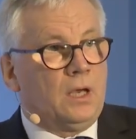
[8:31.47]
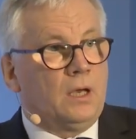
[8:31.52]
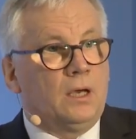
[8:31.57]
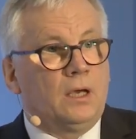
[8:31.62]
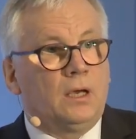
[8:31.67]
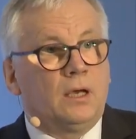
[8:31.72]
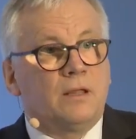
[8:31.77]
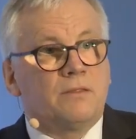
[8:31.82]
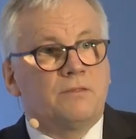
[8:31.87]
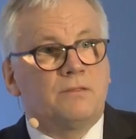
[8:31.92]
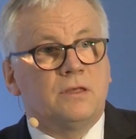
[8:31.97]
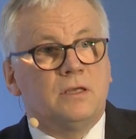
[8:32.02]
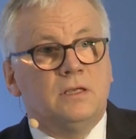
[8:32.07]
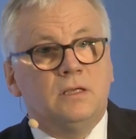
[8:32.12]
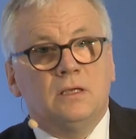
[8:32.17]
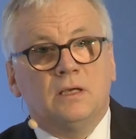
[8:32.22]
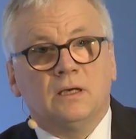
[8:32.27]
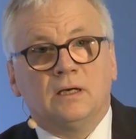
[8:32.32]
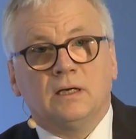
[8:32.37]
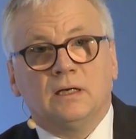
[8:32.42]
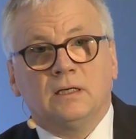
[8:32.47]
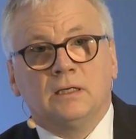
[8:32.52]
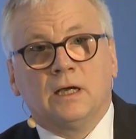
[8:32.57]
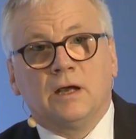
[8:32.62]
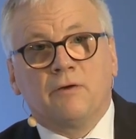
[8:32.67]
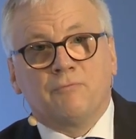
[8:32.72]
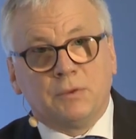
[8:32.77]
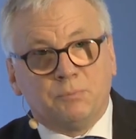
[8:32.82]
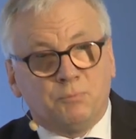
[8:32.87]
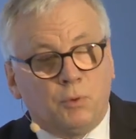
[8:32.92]
The
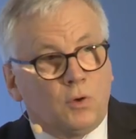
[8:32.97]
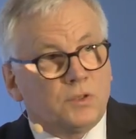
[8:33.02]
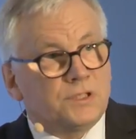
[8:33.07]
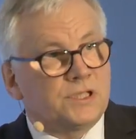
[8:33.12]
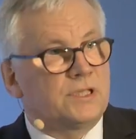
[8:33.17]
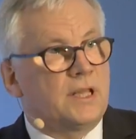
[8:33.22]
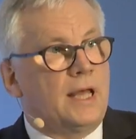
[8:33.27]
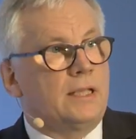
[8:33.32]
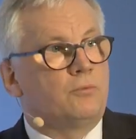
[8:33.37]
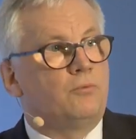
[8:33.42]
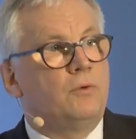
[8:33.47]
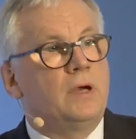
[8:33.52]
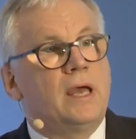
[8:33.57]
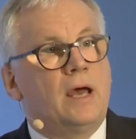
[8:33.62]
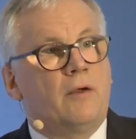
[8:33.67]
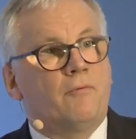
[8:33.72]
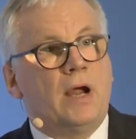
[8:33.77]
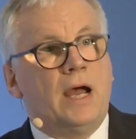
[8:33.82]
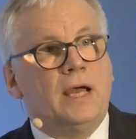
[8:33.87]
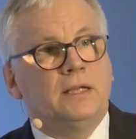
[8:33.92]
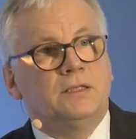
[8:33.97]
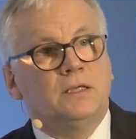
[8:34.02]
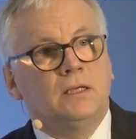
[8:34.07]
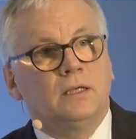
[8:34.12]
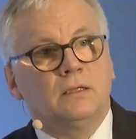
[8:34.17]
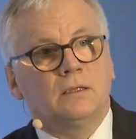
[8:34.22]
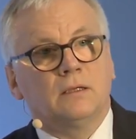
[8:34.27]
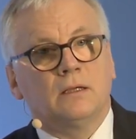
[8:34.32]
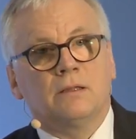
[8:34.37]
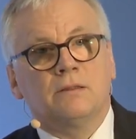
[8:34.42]
reports that we are
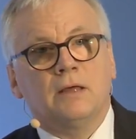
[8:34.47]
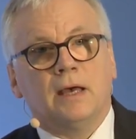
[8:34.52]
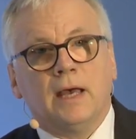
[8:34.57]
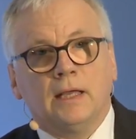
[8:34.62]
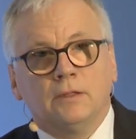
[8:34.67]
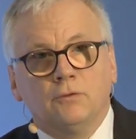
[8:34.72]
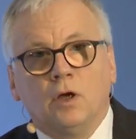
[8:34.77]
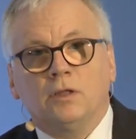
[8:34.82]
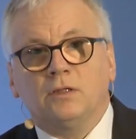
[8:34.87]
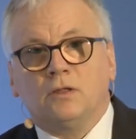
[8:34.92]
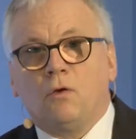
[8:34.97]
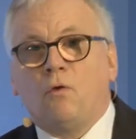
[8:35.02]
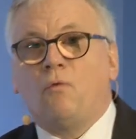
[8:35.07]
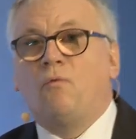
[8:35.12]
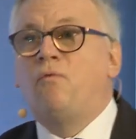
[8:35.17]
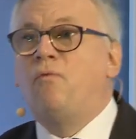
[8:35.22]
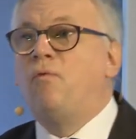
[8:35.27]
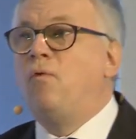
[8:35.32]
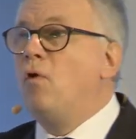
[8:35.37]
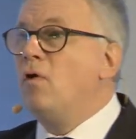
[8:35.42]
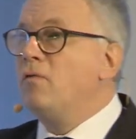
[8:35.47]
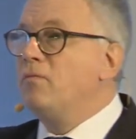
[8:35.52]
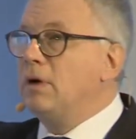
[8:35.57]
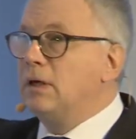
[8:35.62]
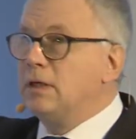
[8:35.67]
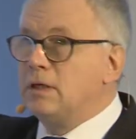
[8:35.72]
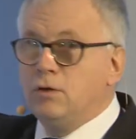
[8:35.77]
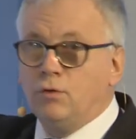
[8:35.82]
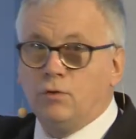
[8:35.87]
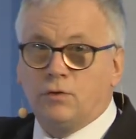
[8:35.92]
writing, they are not
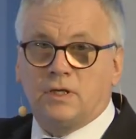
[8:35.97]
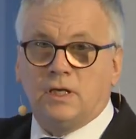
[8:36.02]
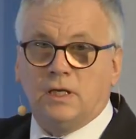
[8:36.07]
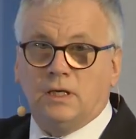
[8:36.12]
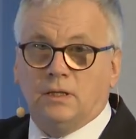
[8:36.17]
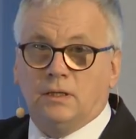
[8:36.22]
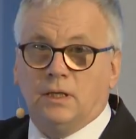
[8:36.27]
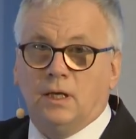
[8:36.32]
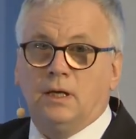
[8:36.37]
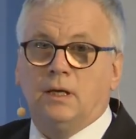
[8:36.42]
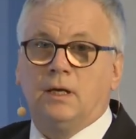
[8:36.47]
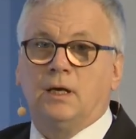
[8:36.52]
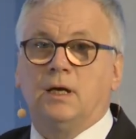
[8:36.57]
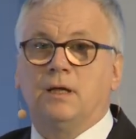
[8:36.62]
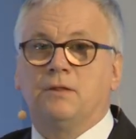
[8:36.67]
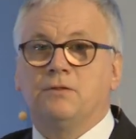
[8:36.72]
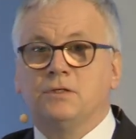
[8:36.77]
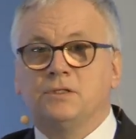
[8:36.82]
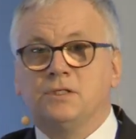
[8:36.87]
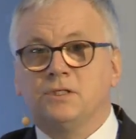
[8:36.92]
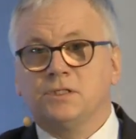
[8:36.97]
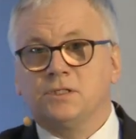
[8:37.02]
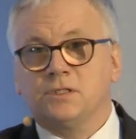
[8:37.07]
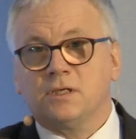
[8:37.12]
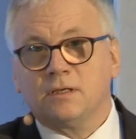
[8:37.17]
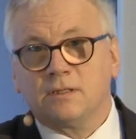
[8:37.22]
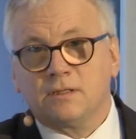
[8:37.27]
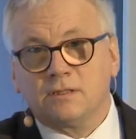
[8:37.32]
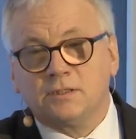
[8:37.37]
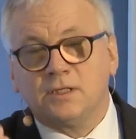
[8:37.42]
forward-looking. This is
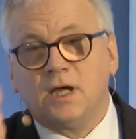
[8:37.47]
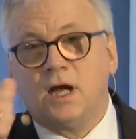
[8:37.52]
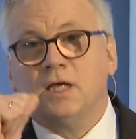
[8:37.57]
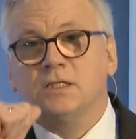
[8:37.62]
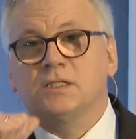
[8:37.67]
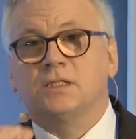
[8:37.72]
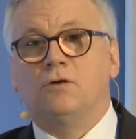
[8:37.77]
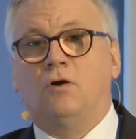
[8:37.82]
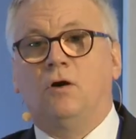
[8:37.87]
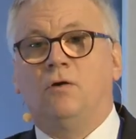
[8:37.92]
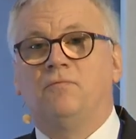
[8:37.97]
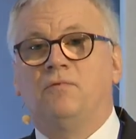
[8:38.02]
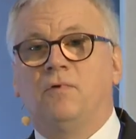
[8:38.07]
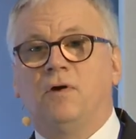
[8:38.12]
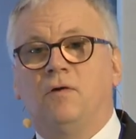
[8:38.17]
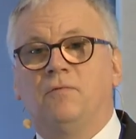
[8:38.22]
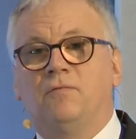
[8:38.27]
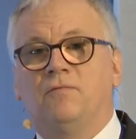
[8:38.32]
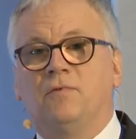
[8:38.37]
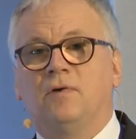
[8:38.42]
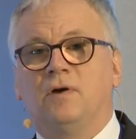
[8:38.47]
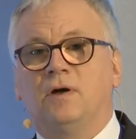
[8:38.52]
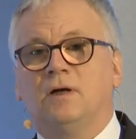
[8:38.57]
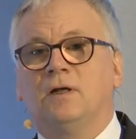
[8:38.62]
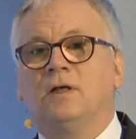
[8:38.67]
the task of